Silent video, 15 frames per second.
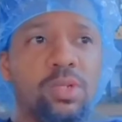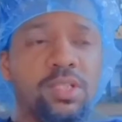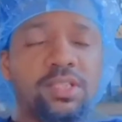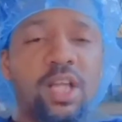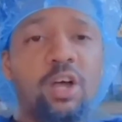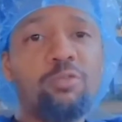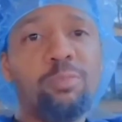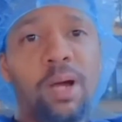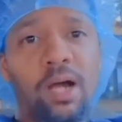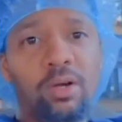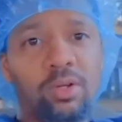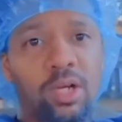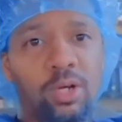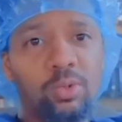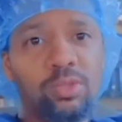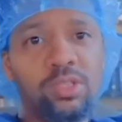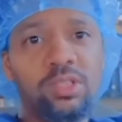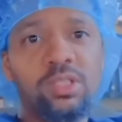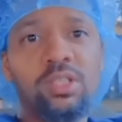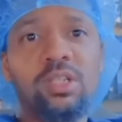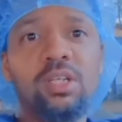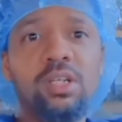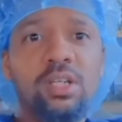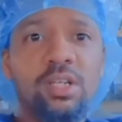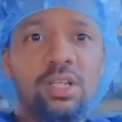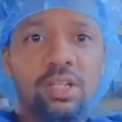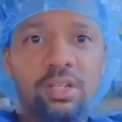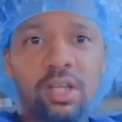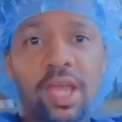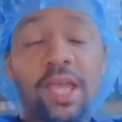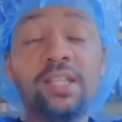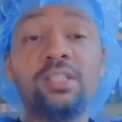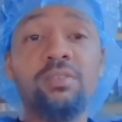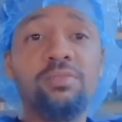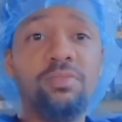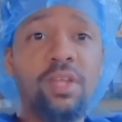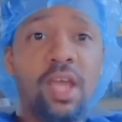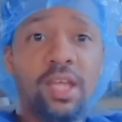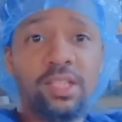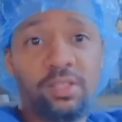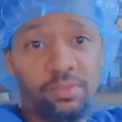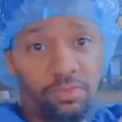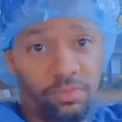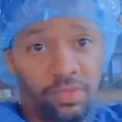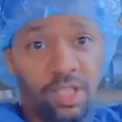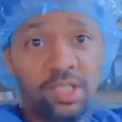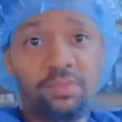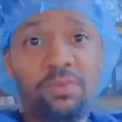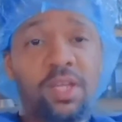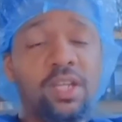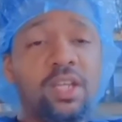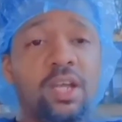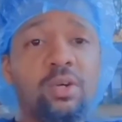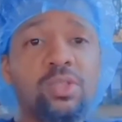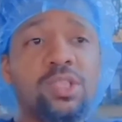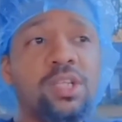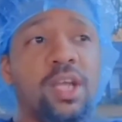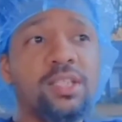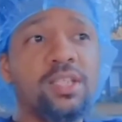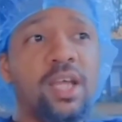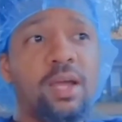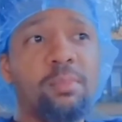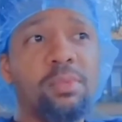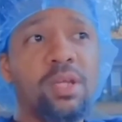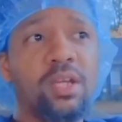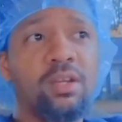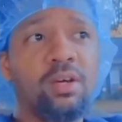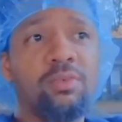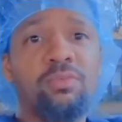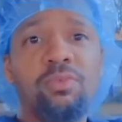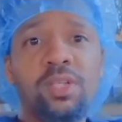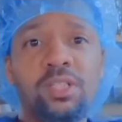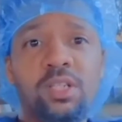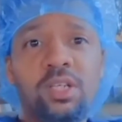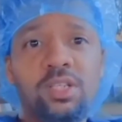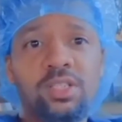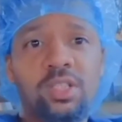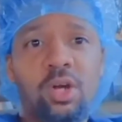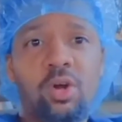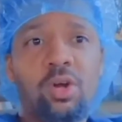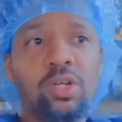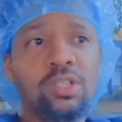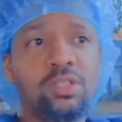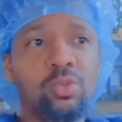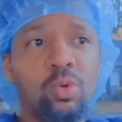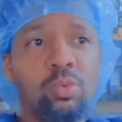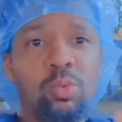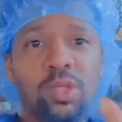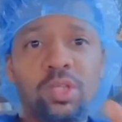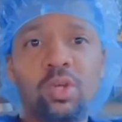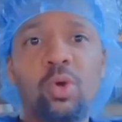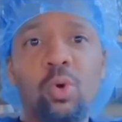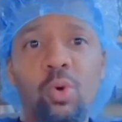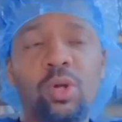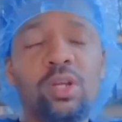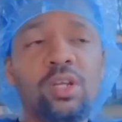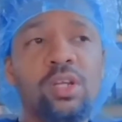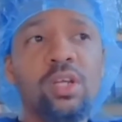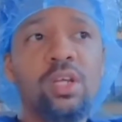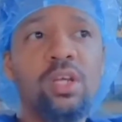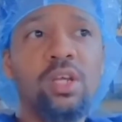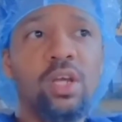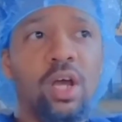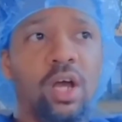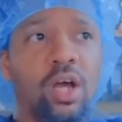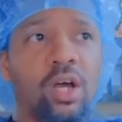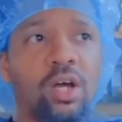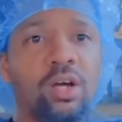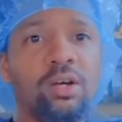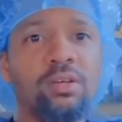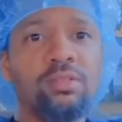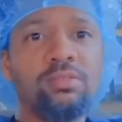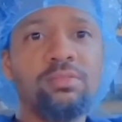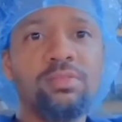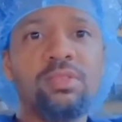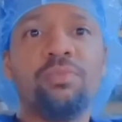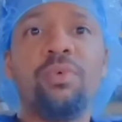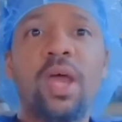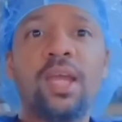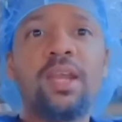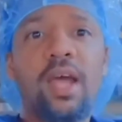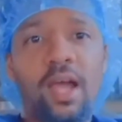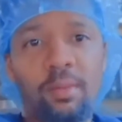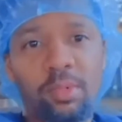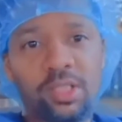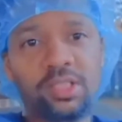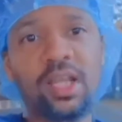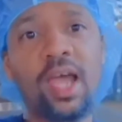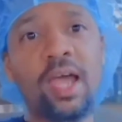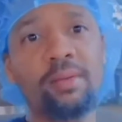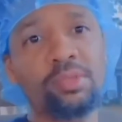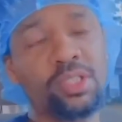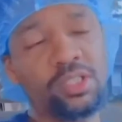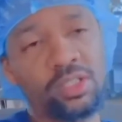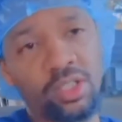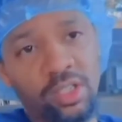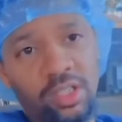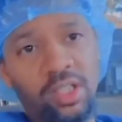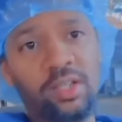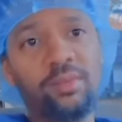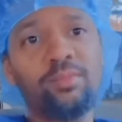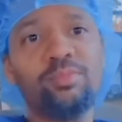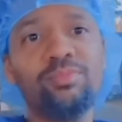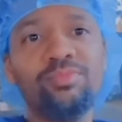with the softball coach, as of this video, she has not been officially charged or went to court to find out how much time she's going to get.